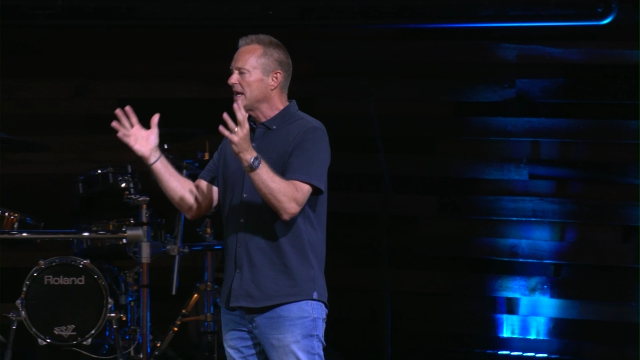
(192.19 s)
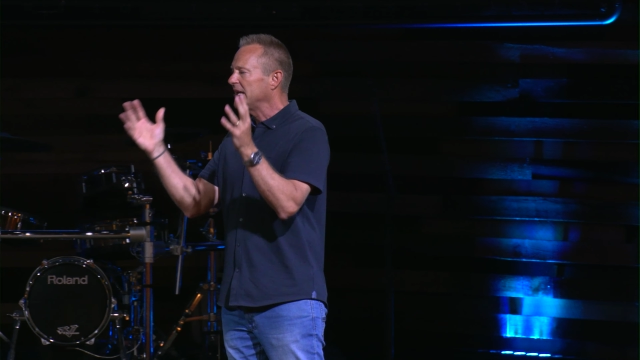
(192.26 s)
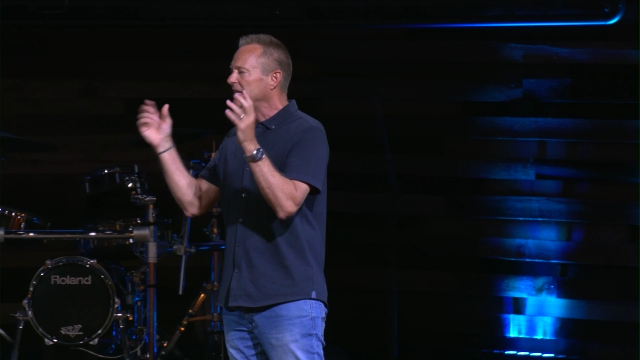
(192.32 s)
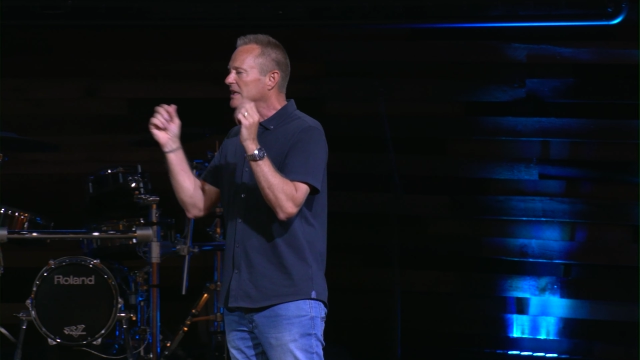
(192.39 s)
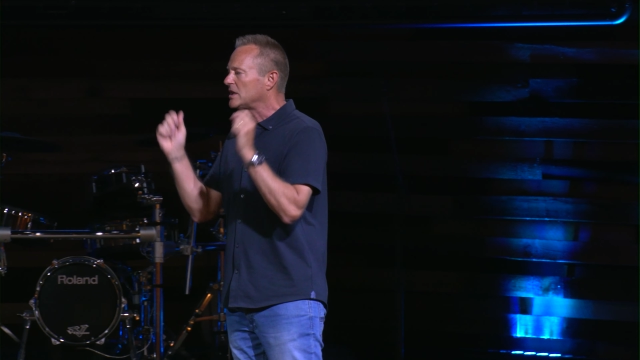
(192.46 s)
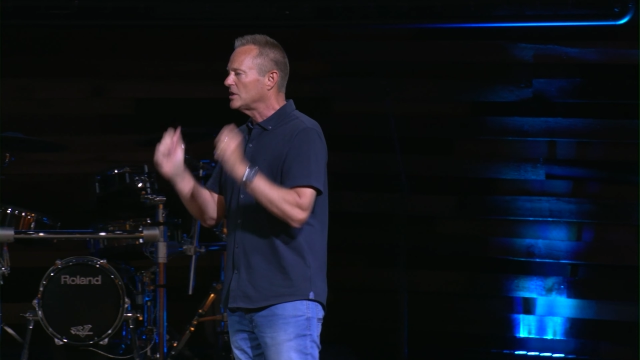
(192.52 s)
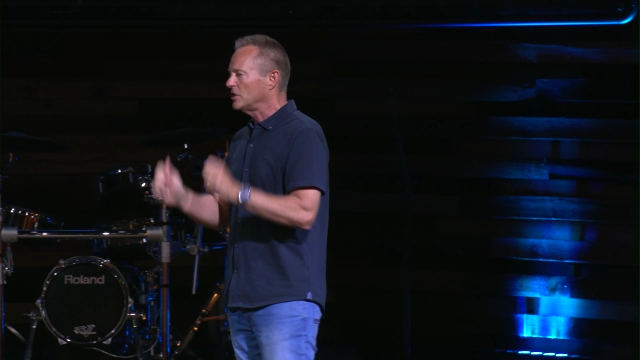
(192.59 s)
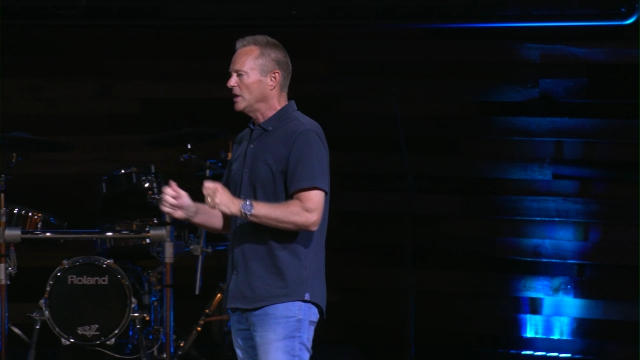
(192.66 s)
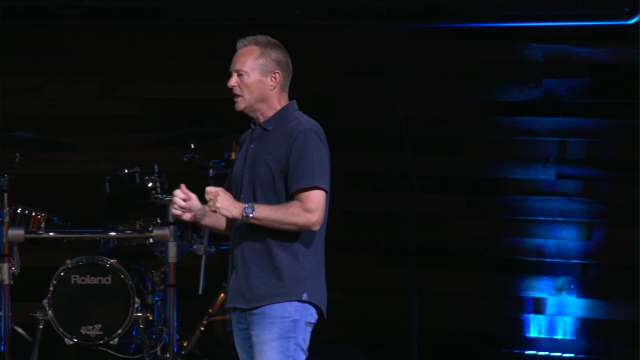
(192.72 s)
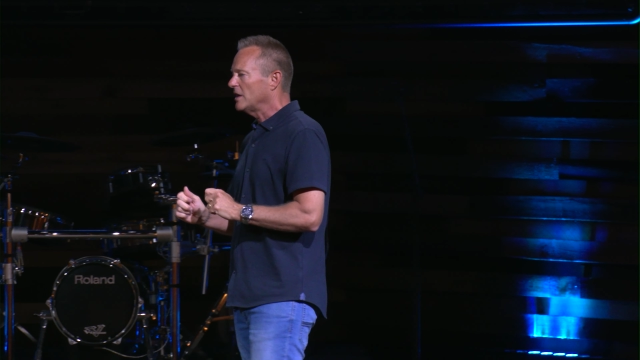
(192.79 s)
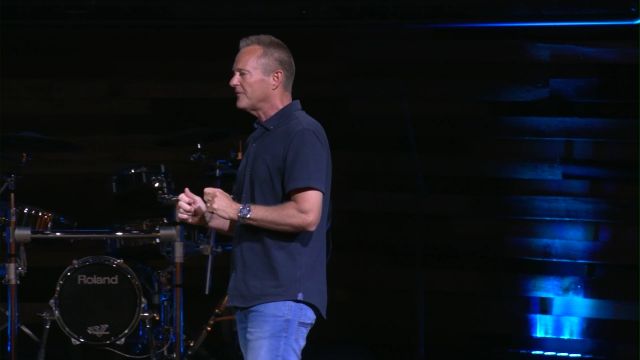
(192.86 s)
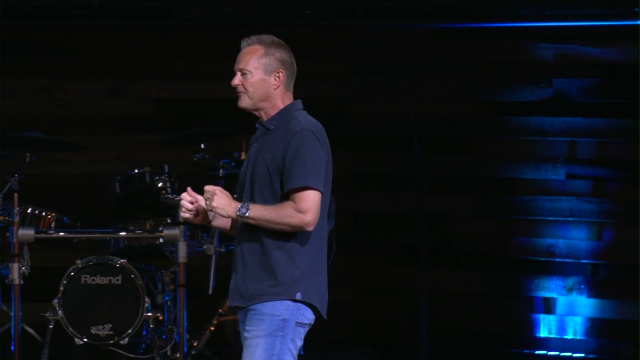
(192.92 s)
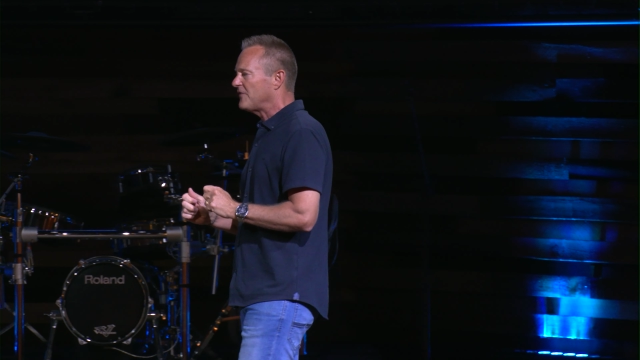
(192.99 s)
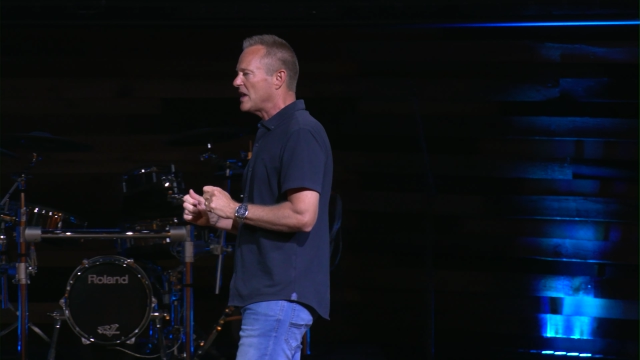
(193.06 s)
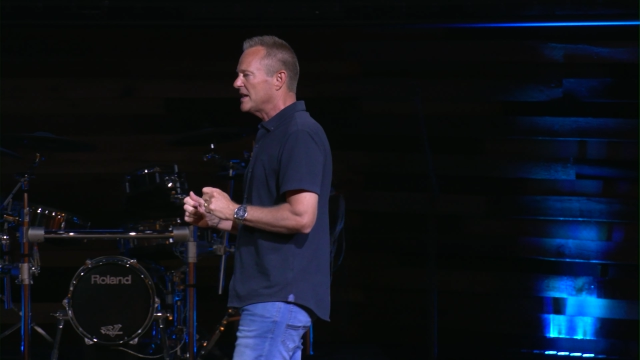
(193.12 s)
he
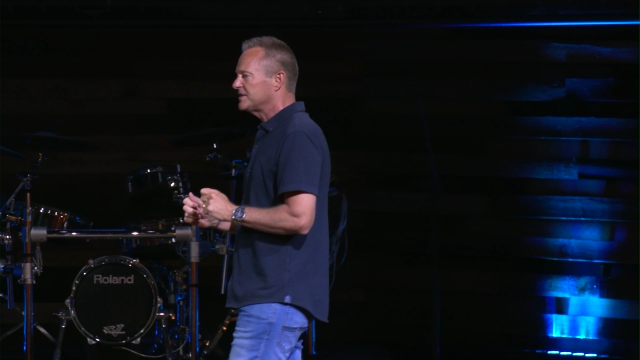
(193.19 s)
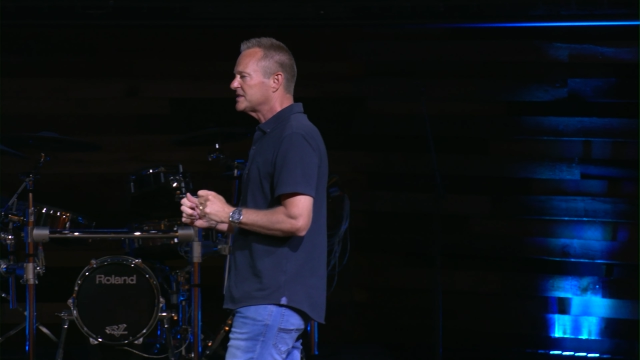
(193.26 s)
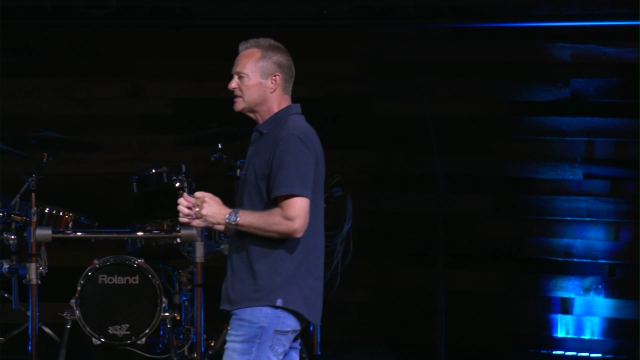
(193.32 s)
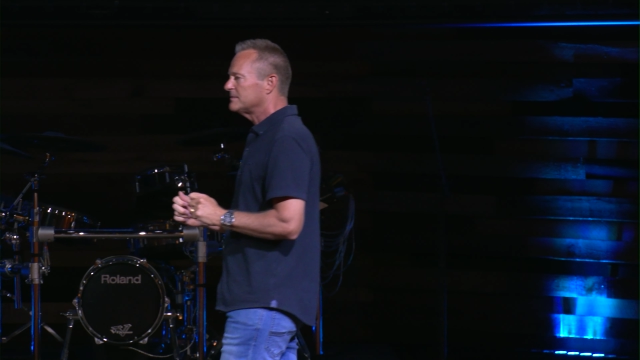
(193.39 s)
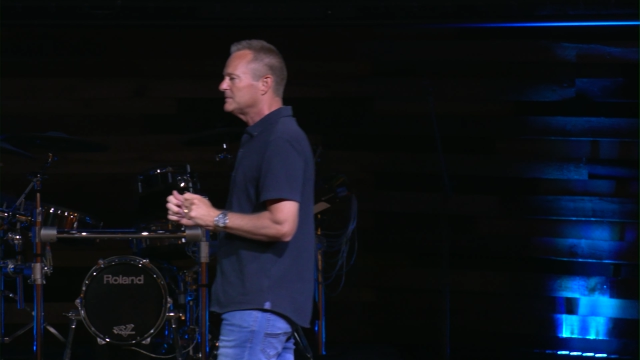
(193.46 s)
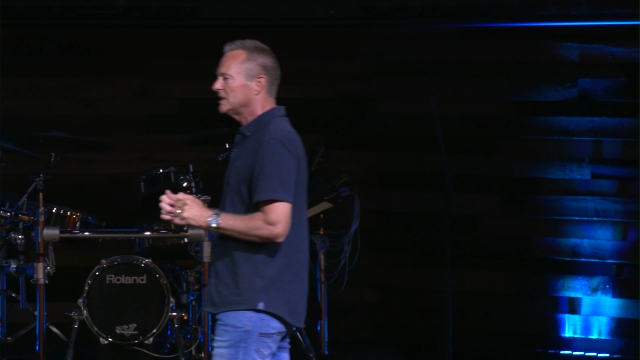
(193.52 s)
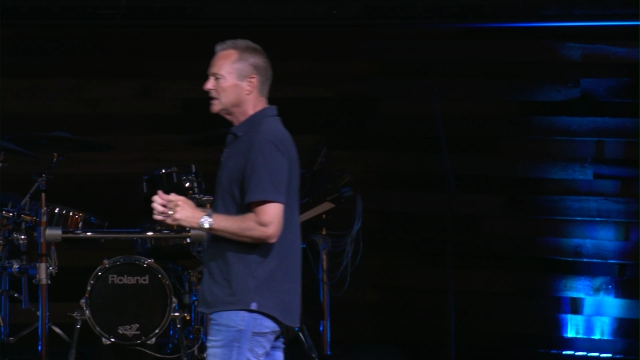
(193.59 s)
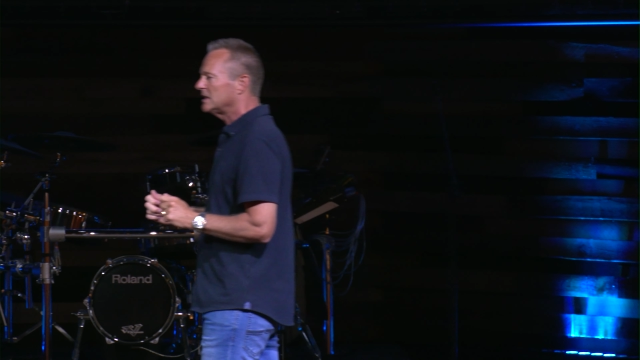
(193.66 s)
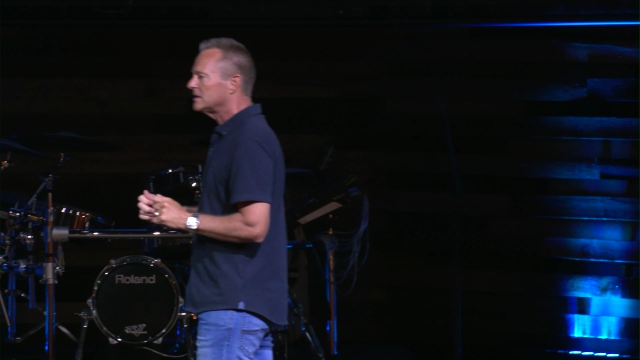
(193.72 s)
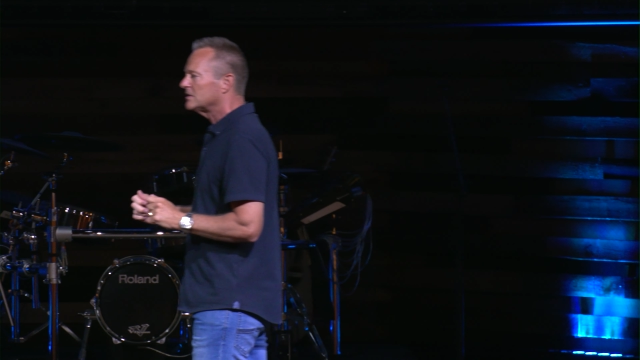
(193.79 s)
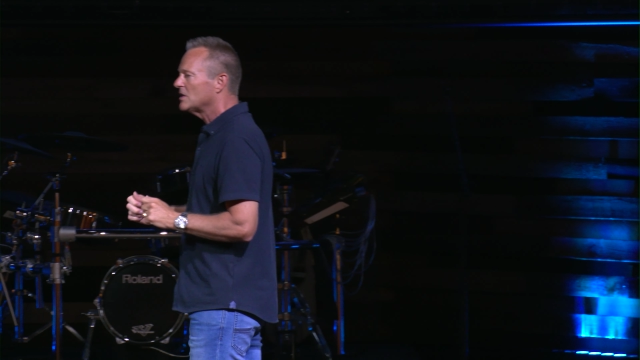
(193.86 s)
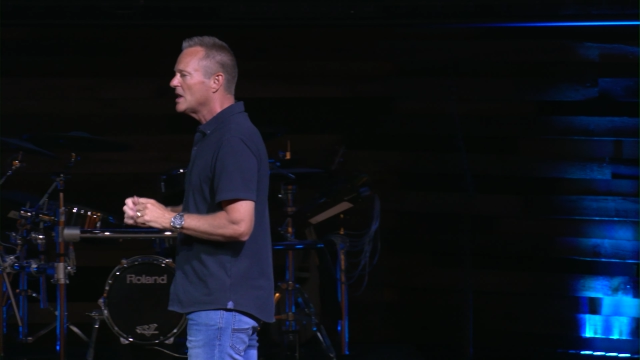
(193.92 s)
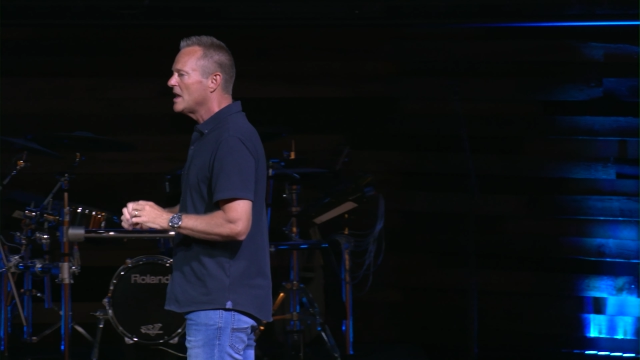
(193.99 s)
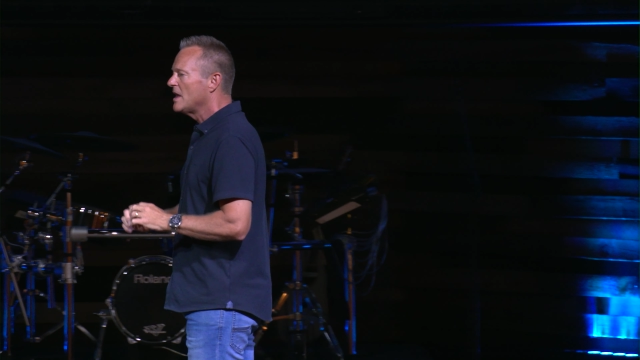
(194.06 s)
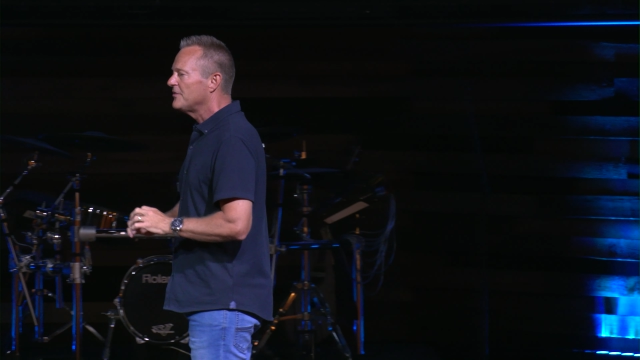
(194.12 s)
clarified to
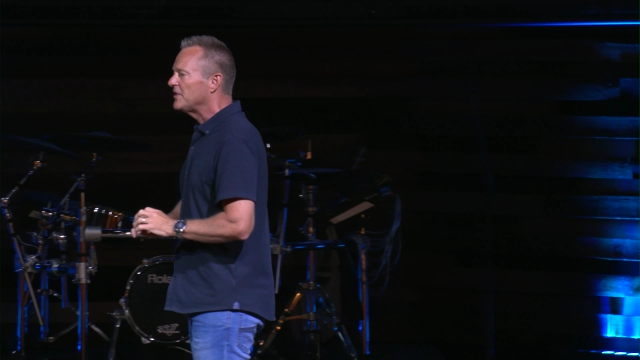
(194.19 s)
me